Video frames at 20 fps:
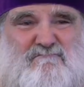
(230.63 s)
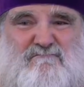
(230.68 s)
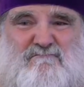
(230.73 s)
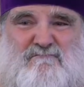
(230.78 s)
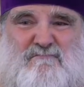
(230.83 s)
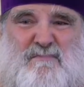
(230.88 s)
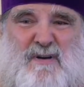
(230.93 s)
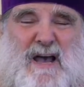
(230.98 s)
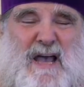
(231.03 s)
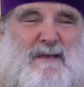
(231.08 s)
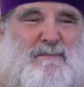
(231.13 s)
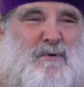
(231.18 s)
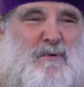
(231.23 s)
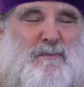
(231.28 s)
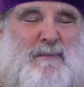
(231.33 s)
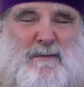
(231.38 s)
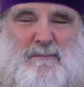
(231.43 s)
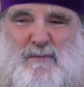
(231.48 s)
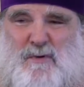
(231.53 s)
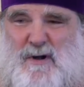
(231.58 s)
Bible
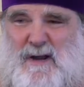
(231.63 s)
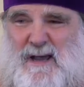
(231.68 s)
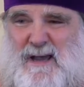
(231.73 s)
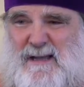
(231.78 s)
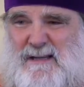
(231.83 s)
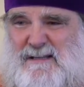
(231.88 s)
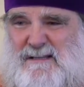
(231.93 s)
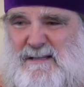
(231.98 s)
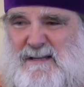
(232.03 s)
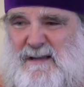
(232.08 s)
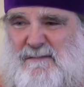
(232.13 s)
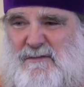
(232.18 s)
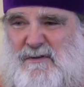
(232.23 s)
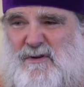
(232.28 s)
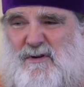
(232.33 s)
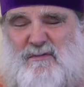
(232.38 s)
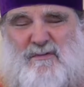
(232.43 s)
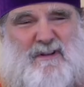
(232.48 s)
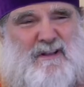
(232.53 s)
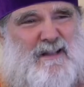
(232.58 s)
memorized. If you
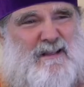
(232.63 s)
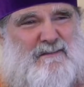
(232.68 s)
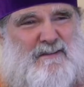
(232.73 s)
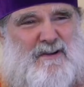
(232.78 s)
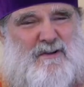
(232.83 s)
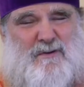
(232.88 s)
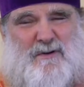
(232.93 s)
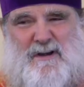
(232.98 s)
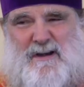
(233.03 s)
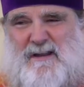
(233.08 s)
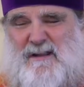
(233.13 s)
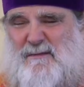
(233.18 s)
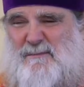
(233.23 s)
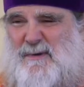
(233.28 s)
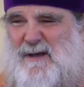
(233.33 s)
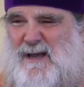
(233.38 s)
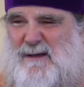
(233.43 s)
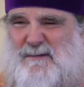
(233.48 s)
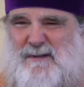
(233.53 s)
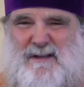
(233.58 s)
don't live according to the
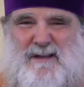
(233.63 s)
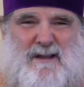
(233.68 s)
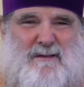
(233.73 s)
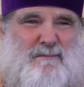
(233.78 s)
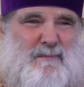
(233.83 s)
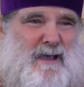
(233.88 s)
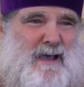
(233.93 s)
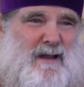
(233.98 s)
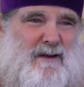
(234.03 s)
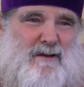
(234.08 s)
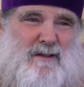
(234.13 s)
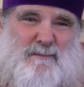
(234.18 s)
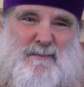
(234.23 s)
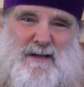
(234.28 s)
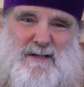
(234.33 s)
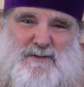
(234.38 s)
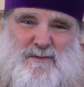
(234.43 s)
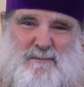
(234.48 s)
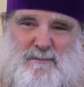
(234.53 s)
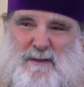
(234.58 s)
Bible, it doesn't matter. You
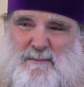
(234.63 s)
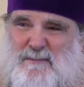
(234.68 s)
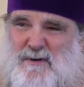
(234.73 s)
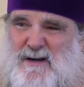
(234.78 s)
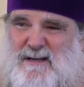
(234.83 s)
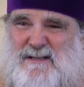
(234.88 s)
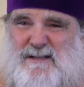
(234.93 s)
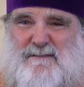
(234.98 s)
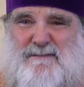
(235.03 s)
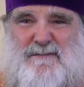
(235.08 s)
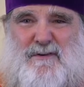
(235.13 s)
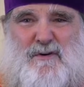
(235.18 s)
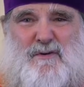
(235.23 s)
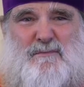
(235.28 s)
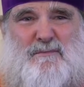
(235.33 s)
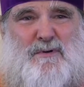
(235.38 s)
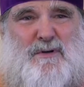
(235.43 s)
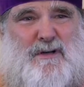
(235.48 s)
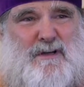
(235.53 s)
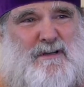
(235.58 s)
might as well memorize the
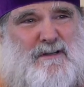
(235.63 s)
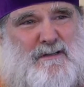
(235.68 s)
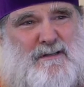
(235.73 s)
phone book.